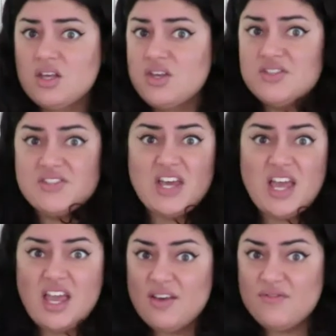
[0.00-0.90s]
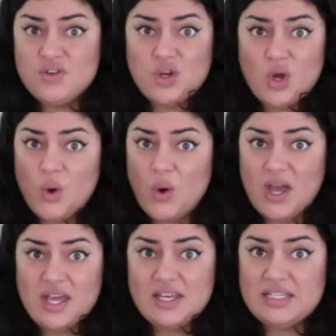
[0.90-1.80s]
Because I have
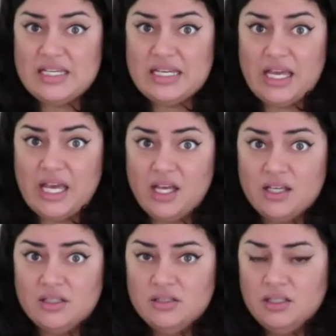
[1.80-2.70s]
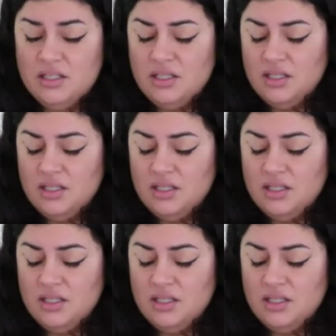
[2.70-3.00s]
no idea.